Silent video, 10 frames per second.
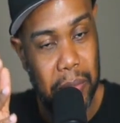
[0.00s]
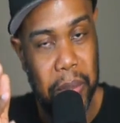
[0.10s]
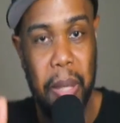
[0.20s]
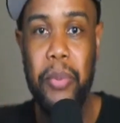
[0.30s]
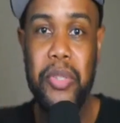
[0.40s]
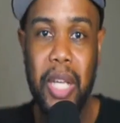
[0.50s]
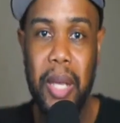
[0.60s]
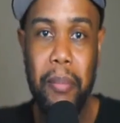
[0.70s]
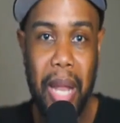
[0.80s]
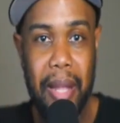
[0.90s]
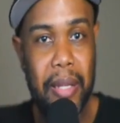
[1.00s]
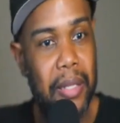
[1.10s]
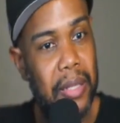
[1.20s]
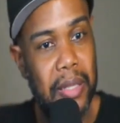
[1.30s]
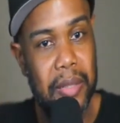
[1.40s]
people saying black
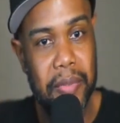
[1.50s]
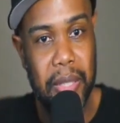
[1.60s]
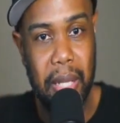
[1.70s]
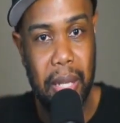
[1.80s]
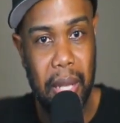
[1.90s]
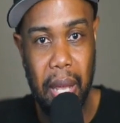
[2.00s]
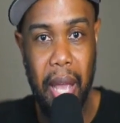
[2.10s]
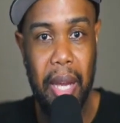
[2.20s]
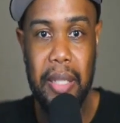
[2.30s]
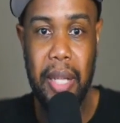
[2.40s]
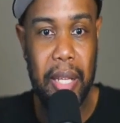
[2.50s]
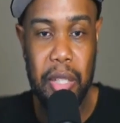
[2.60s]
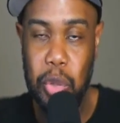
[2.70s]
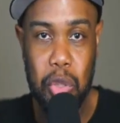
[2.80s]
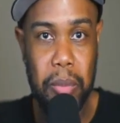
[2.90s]
love ain't it like it
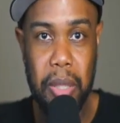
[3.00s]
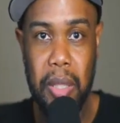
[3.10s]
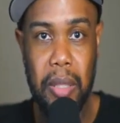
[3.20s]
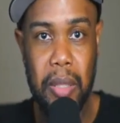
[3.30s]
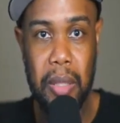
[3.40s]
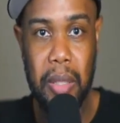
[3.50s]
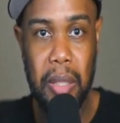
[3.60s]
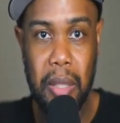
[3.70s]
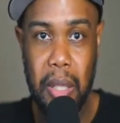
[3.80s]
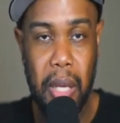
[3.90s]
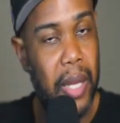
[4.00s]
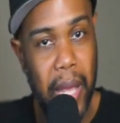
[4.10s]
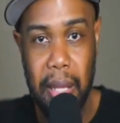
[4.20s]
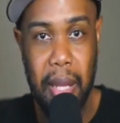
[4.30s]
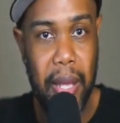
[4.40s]
used to be it
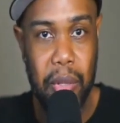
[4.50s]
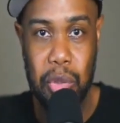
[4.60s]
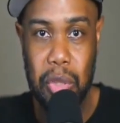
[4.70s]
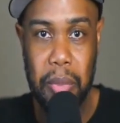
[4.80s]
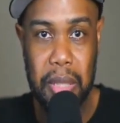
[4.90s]
ain't like it used to be.